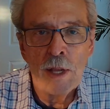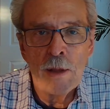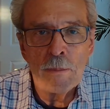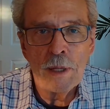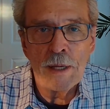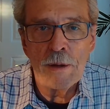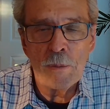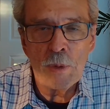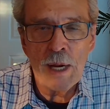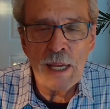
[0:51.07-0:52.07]
but
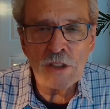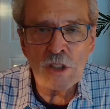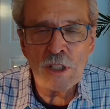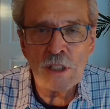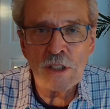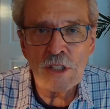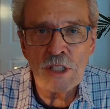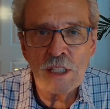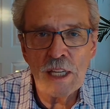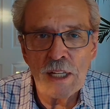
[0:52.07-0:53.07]
we're actually going to
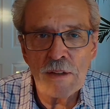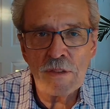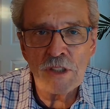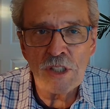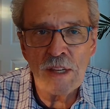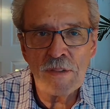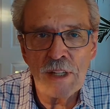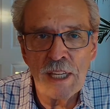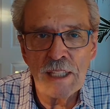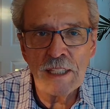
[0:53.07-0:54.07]
see another 7,
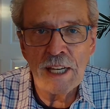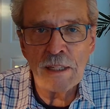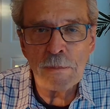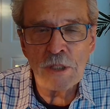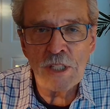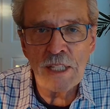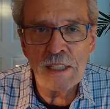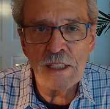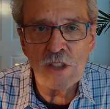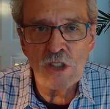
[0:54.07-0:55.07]
8, 9%
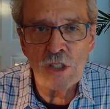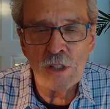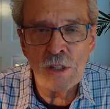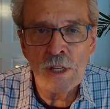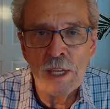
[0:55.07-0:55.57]
this year.